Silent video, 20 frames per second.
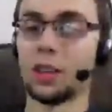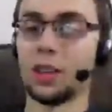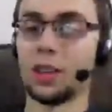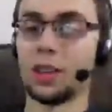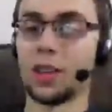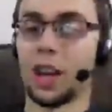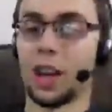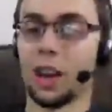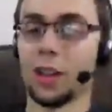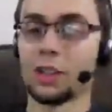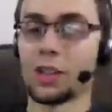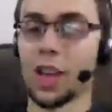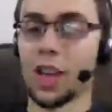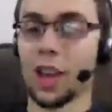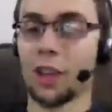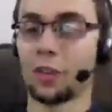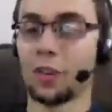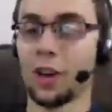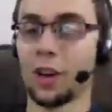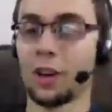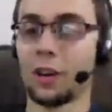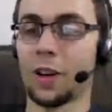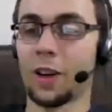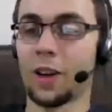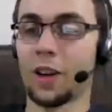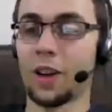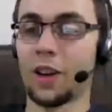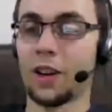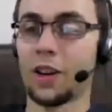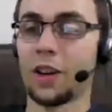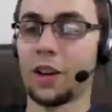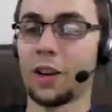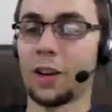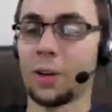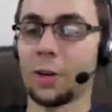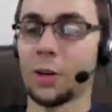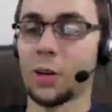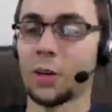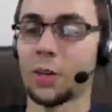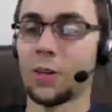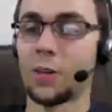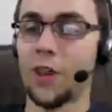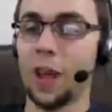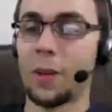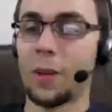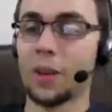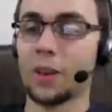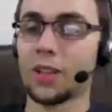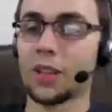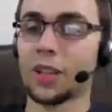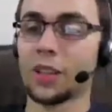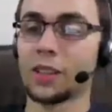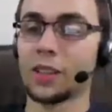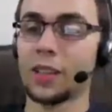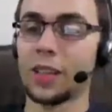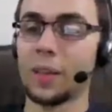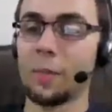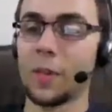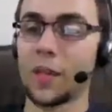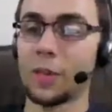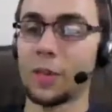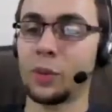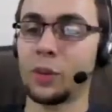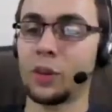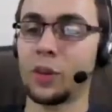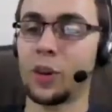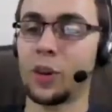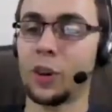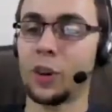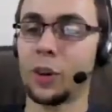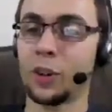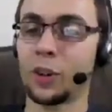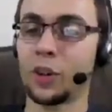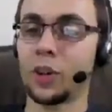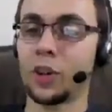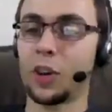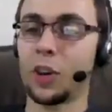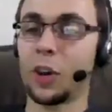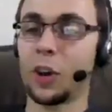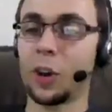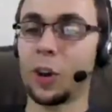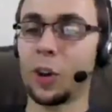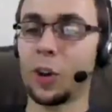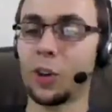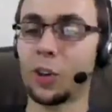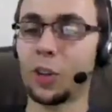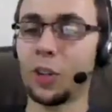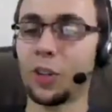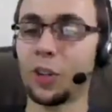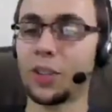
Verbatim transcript: How's that? Great, right? So sorry, Valbar sounds like a mix between Her Hercules